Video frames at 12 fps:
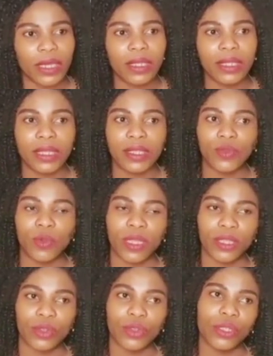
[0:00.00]
Things
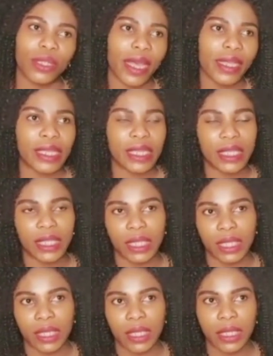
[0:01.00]
was not that
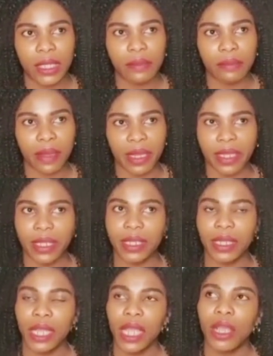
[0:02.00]
easy,
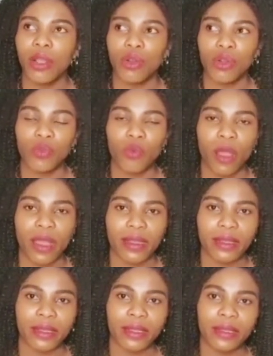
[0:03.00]
but God
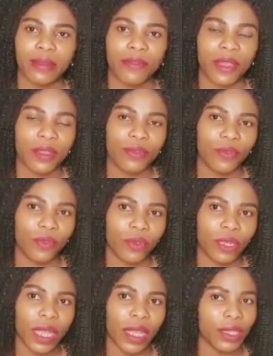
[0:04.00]
was
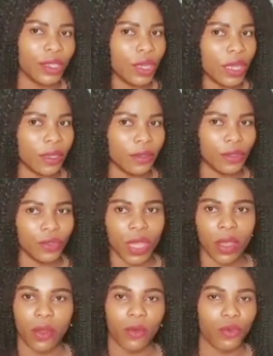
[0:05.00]
faithful and
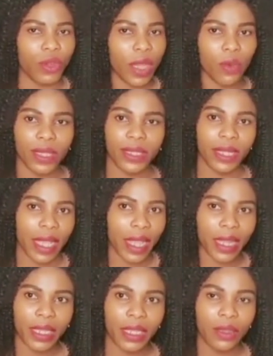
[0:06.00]
on our
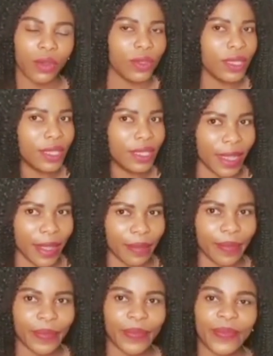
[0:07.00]
side all the
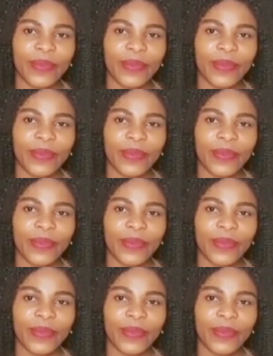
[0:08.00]
time.